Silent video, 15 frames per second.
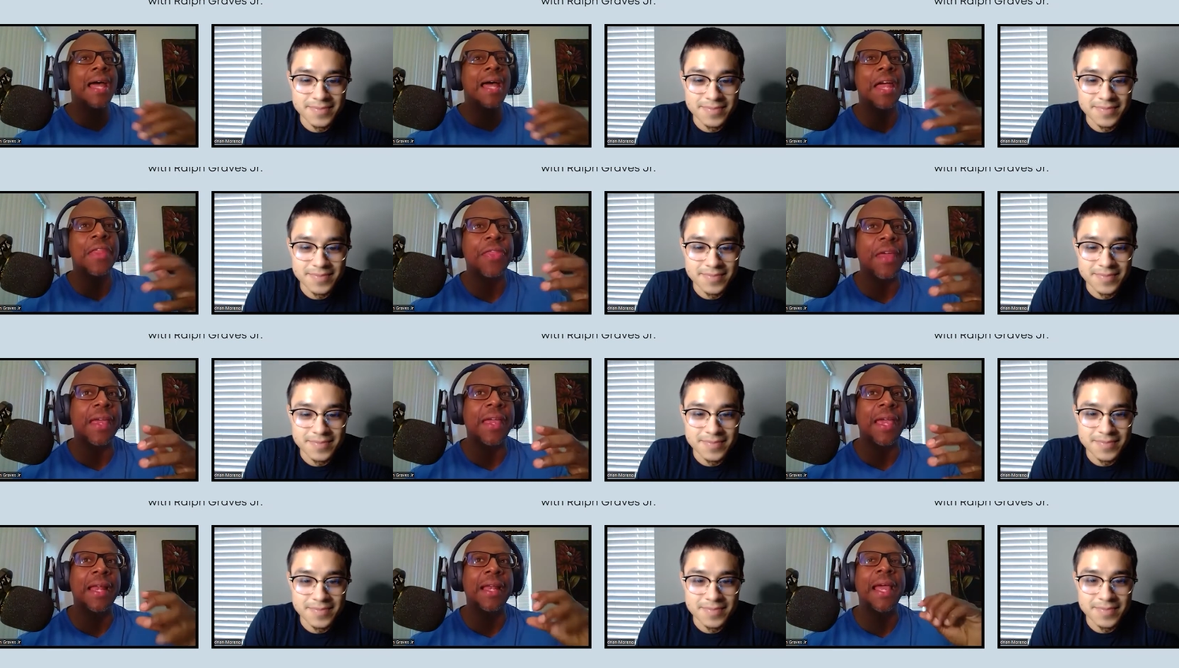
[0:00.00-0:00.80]
Speaker 1: I, I,
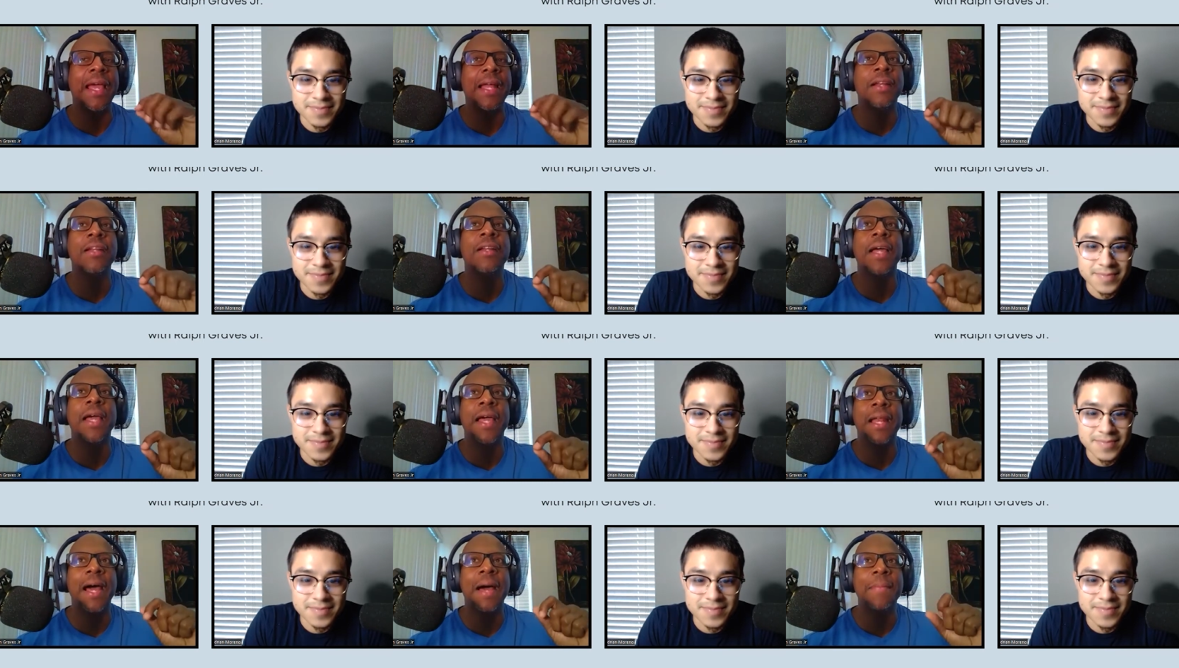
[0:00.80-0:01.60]
think, and and
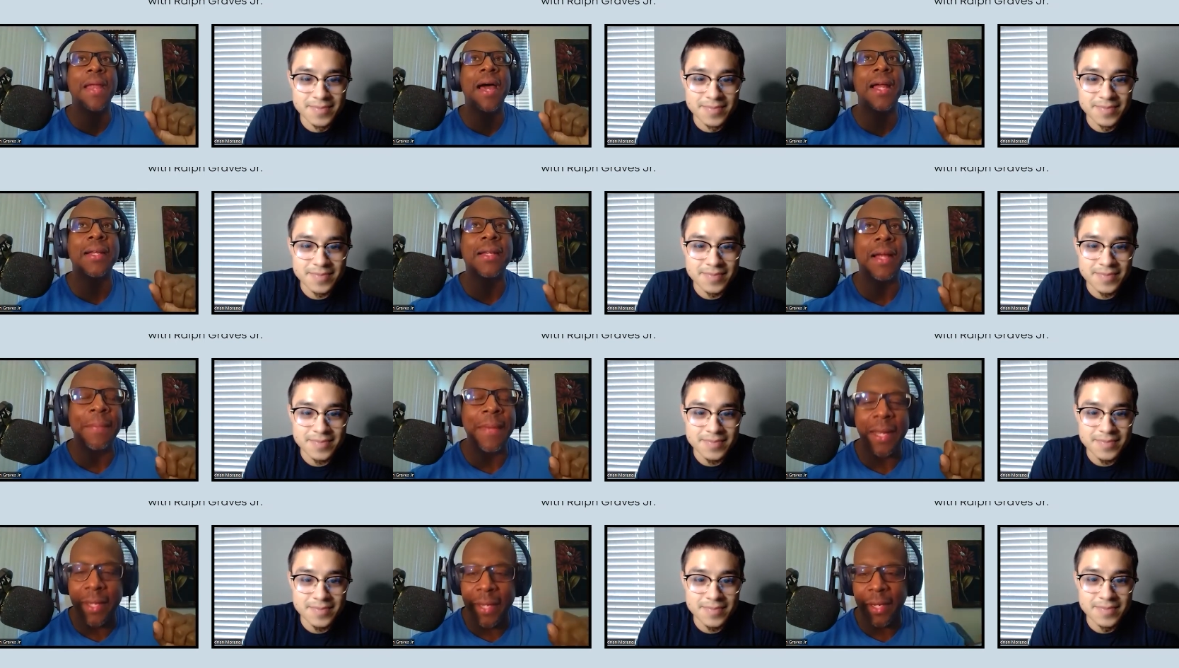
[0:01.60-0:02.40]
and I'm not I'm
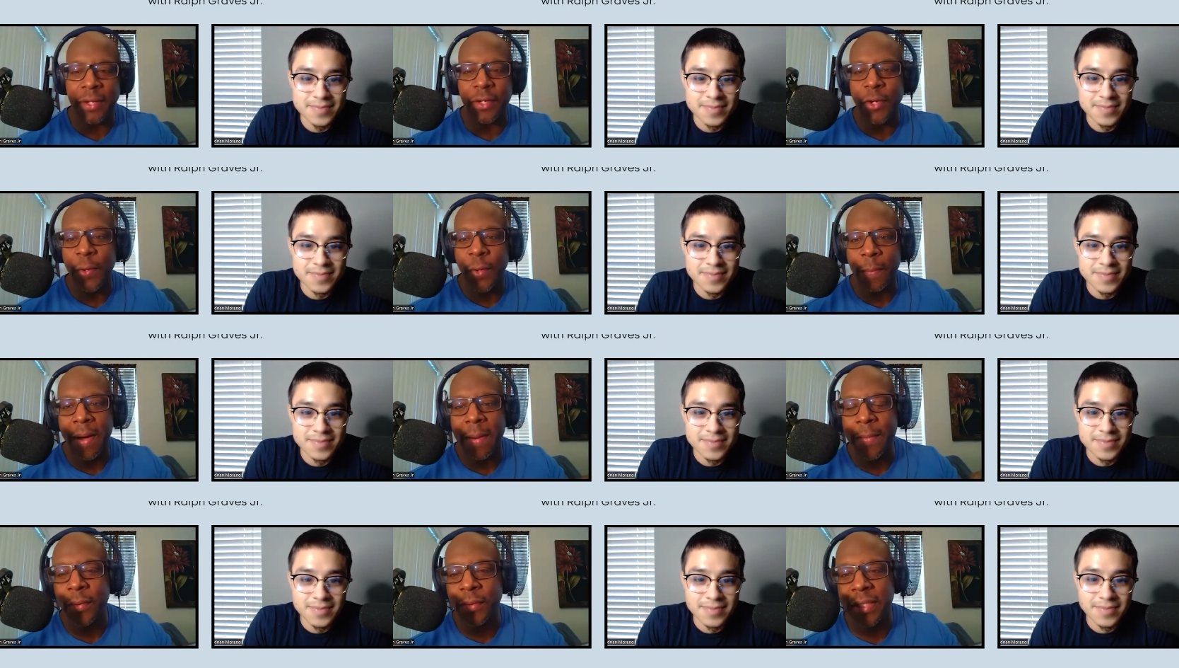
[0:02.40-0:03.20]
not kicking dirt on
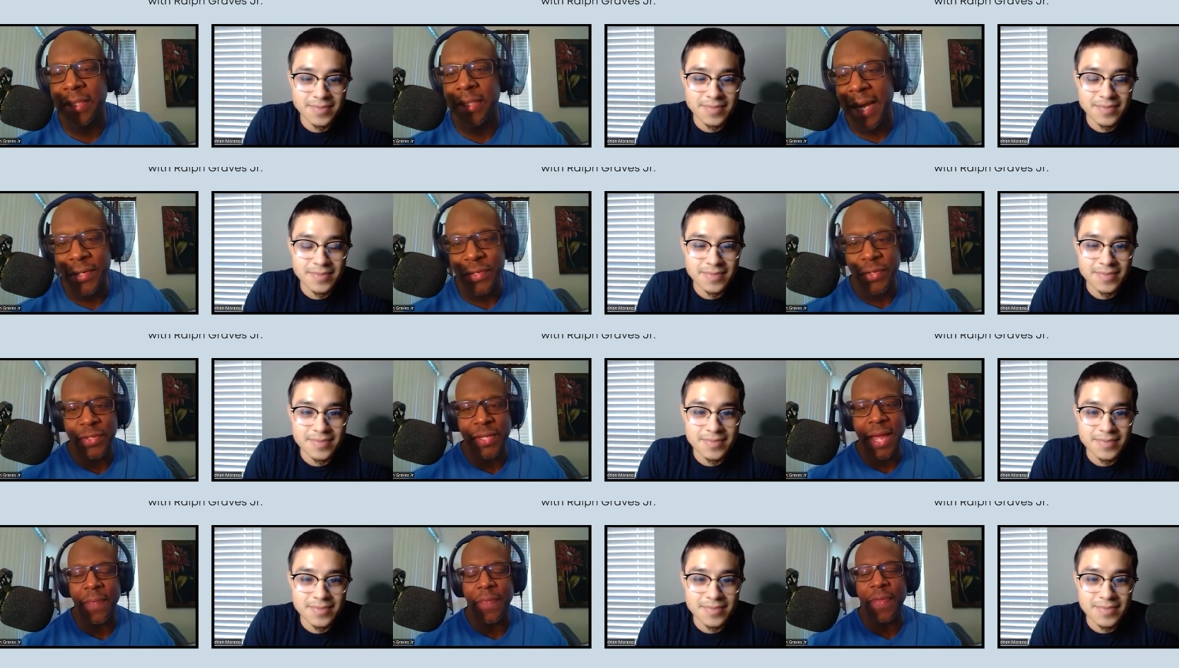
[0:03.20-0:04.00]
my
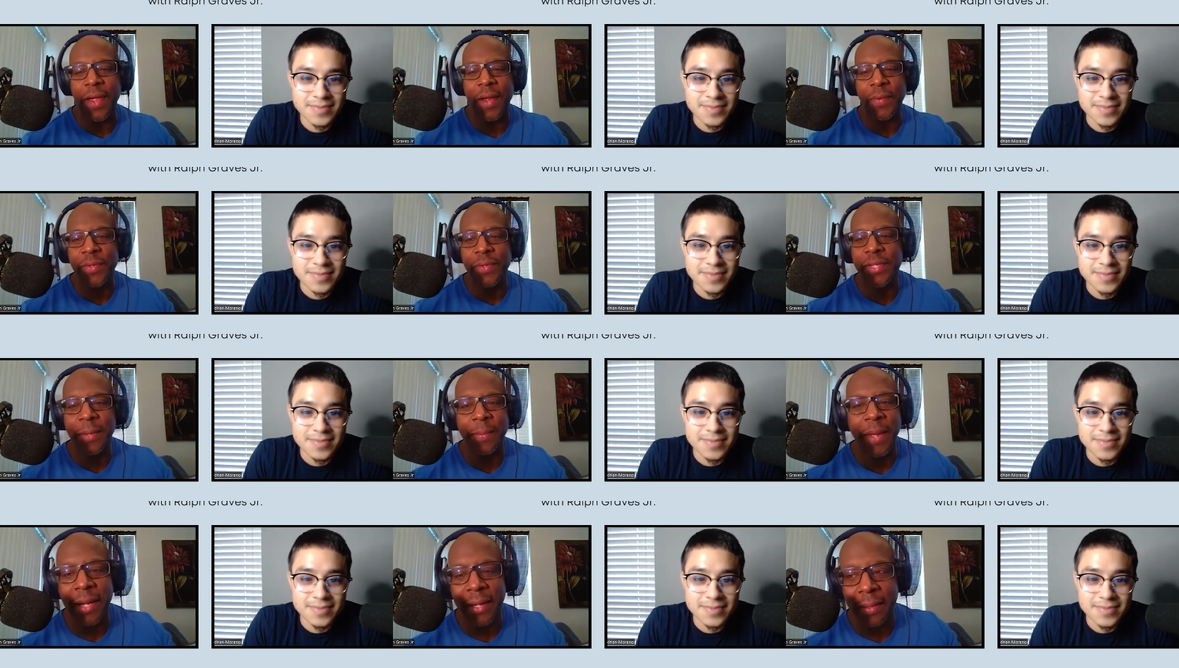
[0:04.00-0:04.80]
multitaskers out there. When you
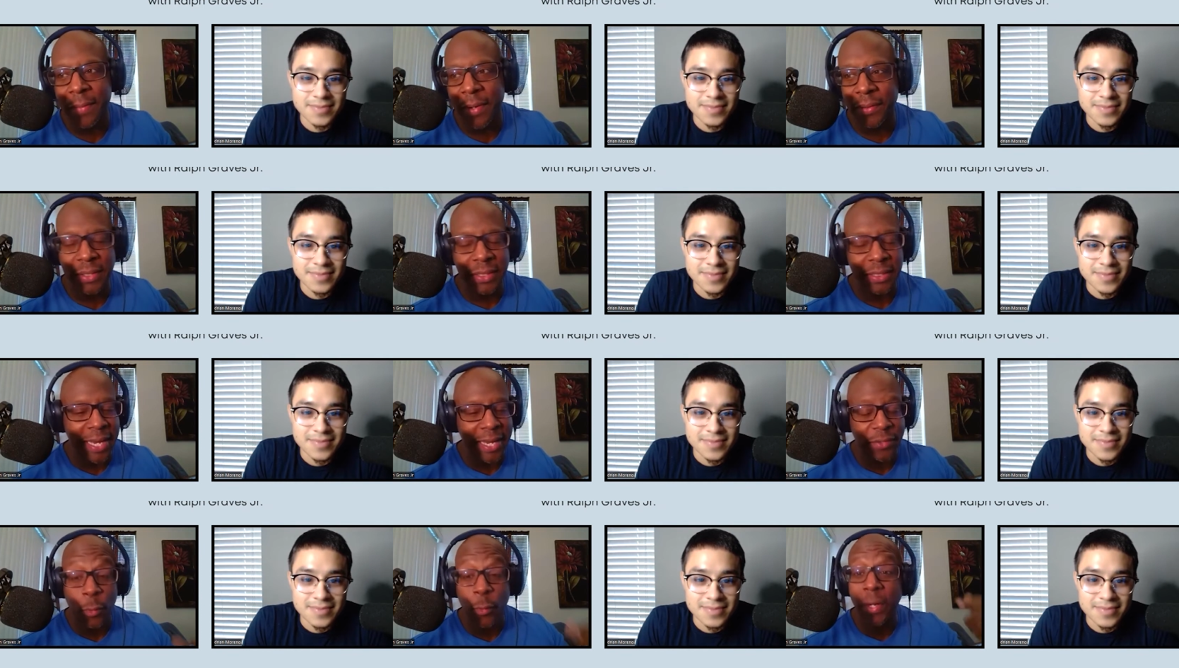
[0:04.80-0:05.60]
tell me I can
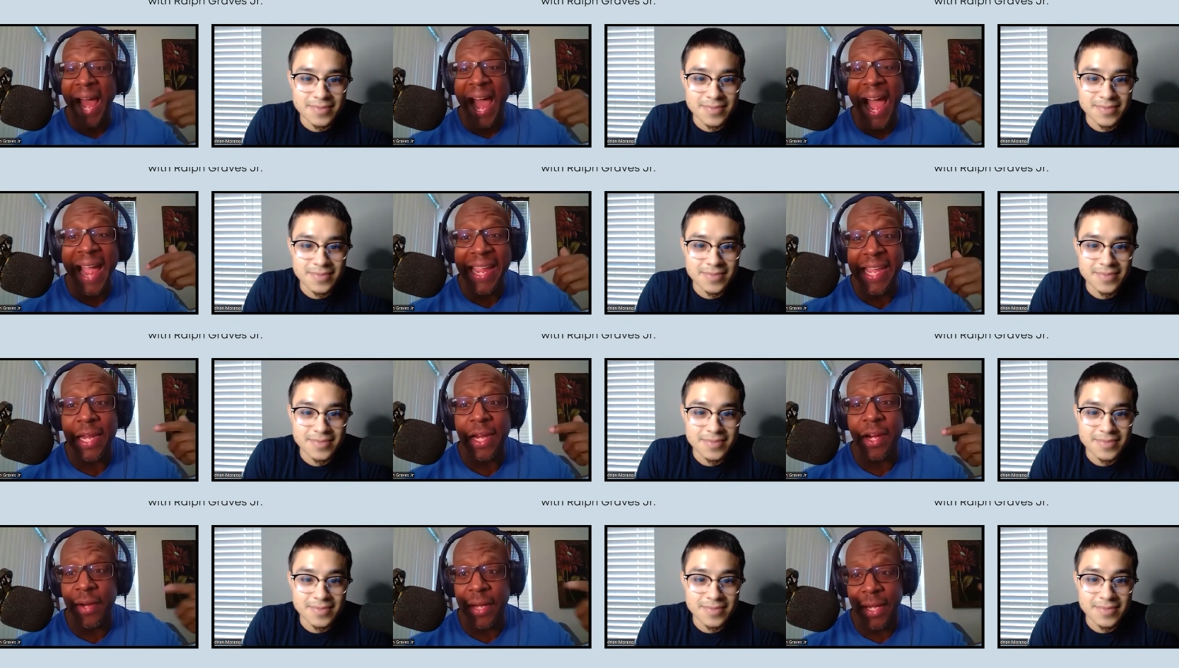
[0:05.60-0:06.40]
multitask, what I
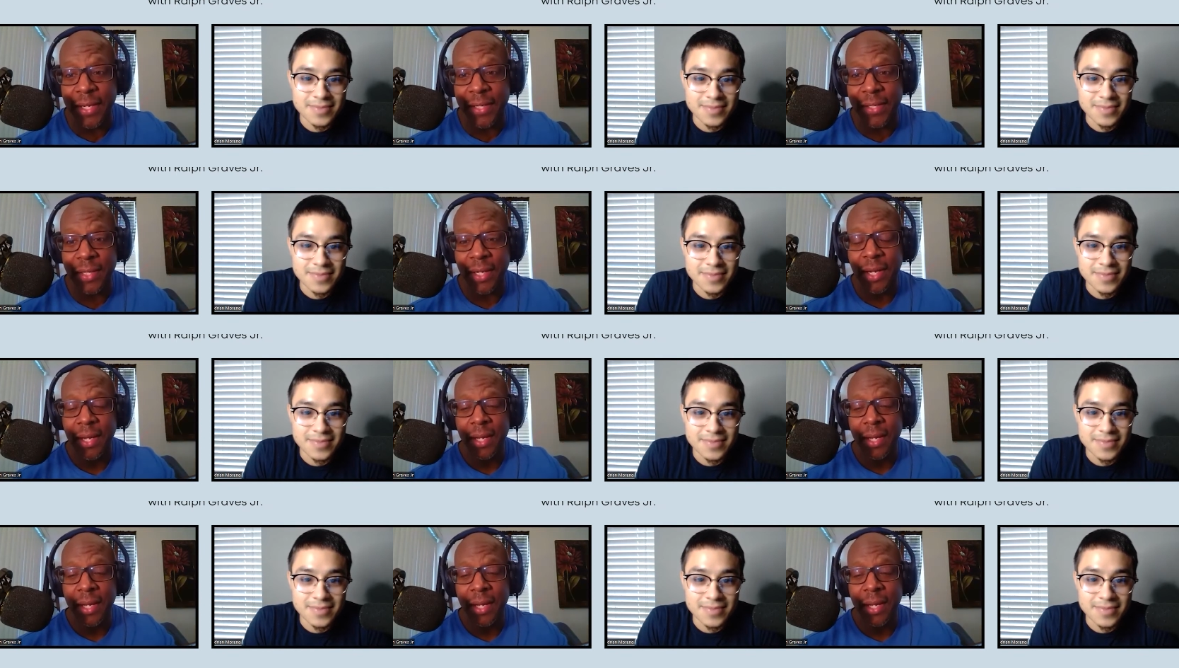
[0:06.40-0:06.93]
hear is